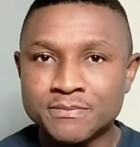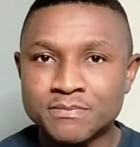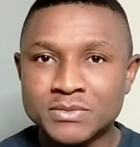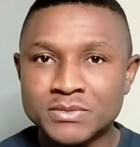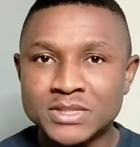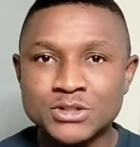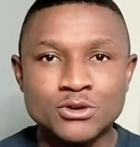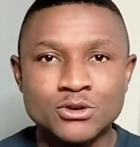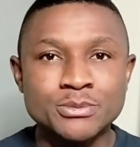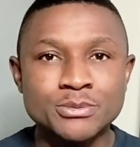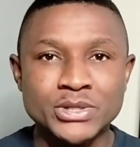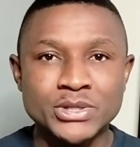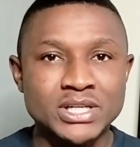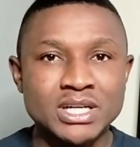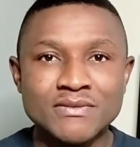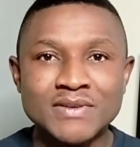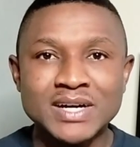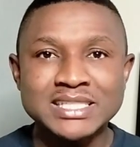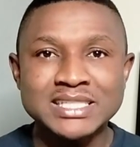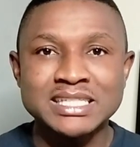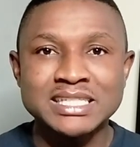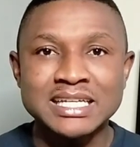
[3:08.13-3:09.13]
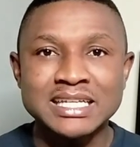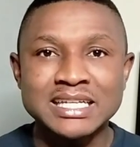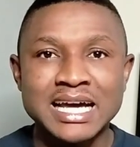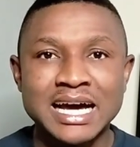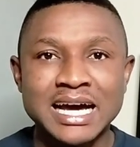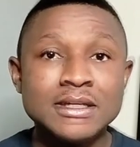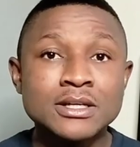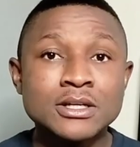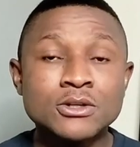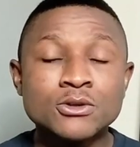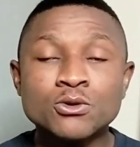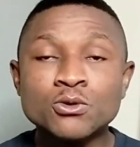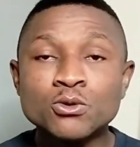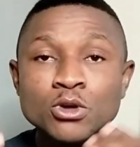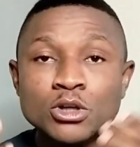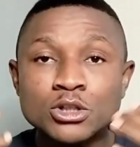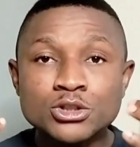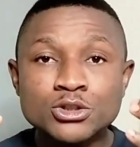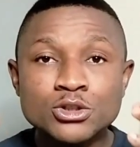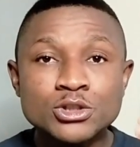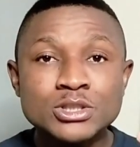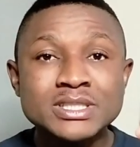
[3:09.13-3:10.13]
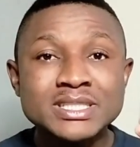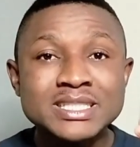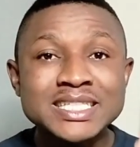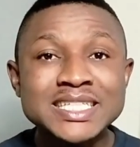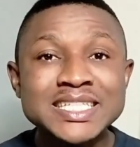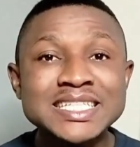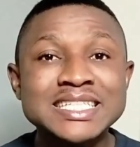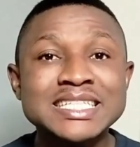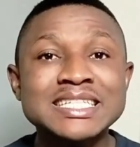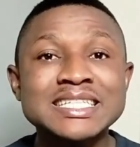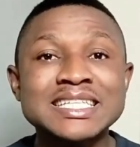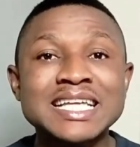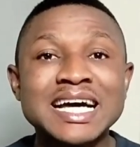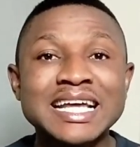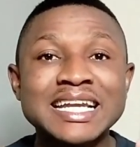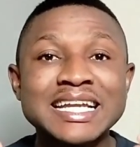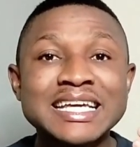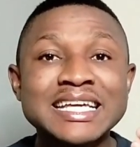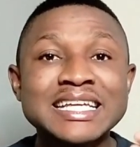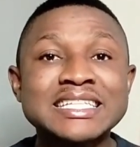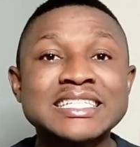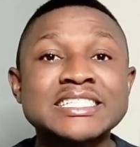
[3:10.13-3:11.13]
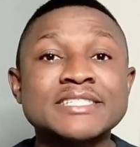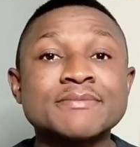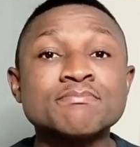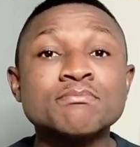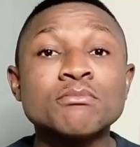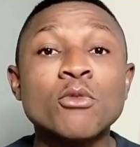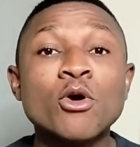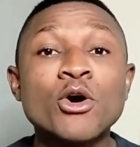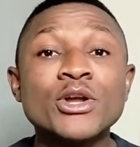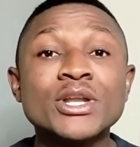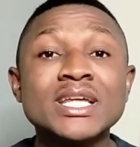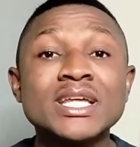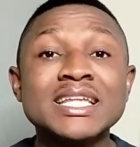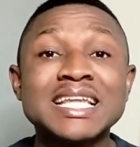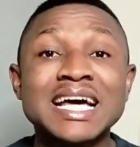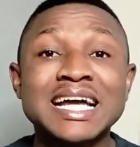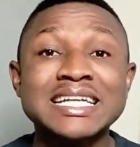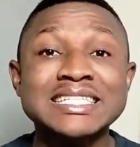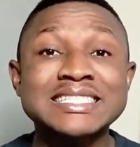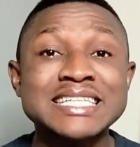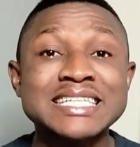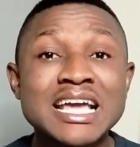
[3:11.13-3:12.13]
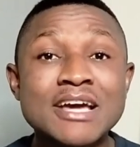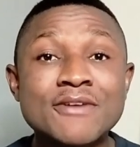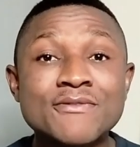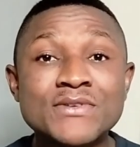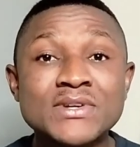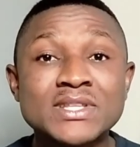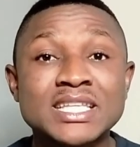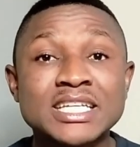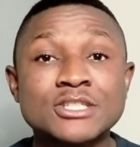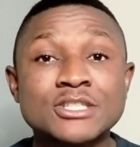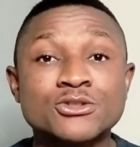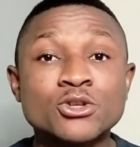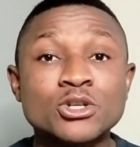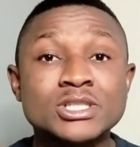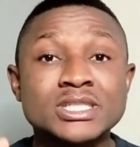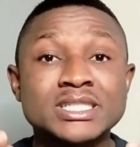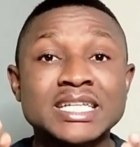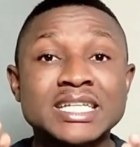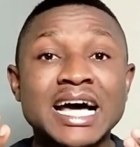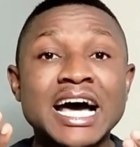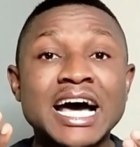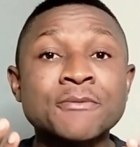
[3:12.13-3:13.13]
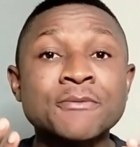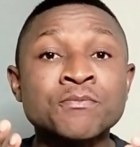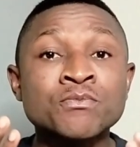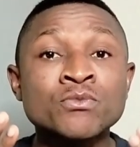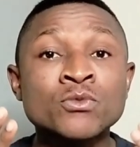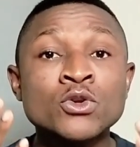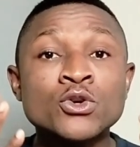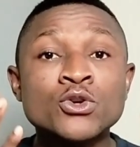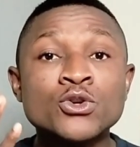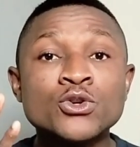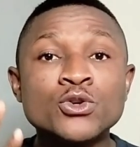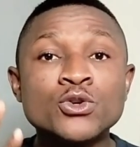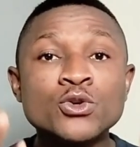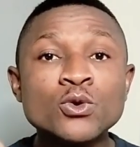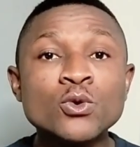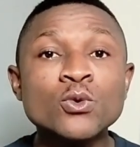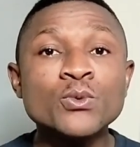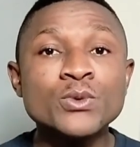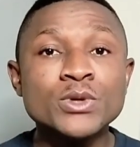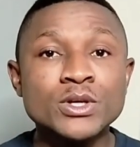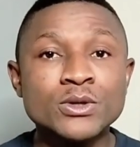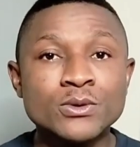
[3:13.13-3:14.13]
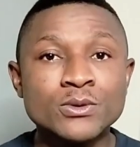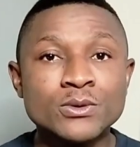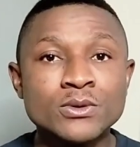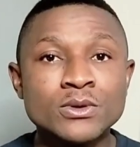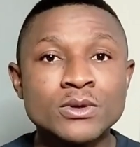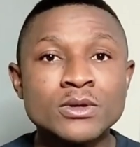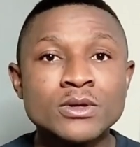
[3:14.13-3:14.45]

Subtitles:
Scripture never said that. Do not just think that it is money that is everything, such that you will